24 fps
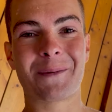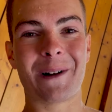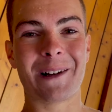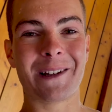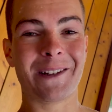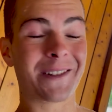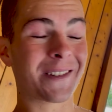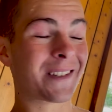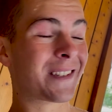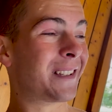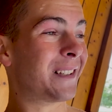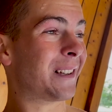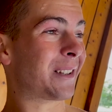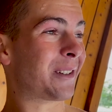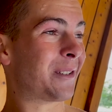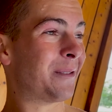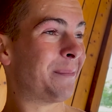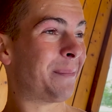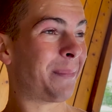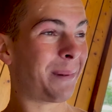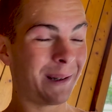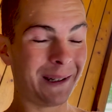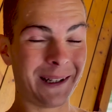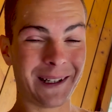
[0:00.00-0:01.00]
you're still
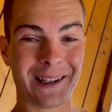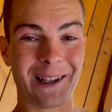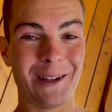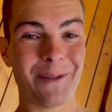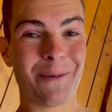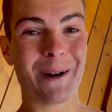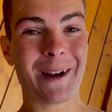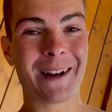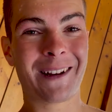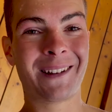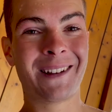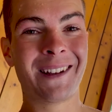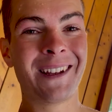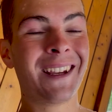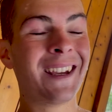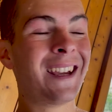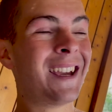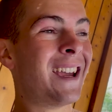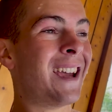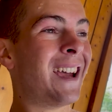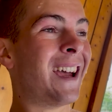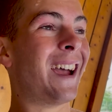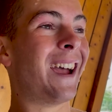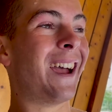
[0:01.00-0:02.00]
completely wet.
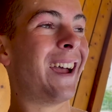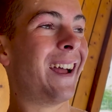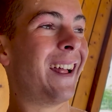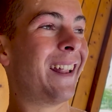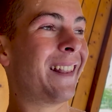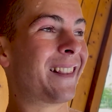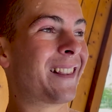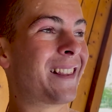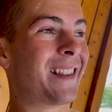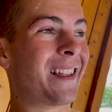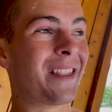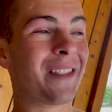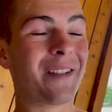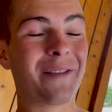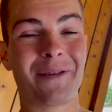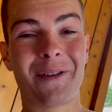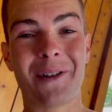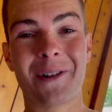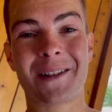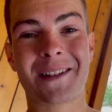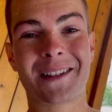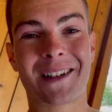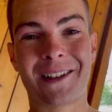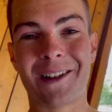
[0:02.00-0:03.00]
And then the
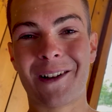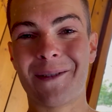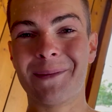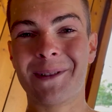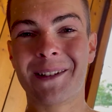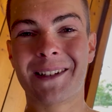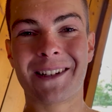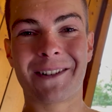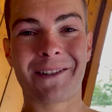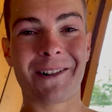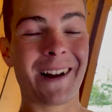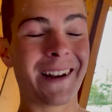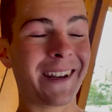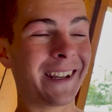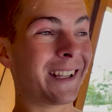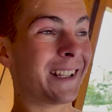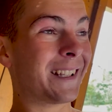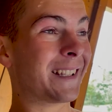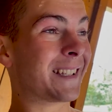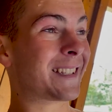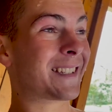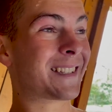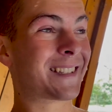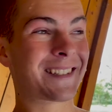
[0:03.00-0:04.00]
first kilometer running
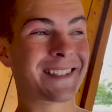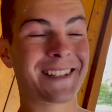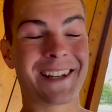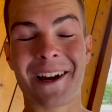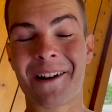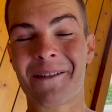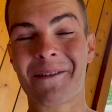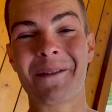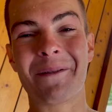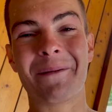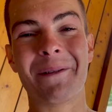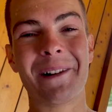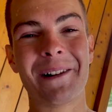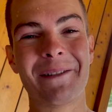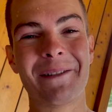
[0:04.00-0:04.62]
is terrible.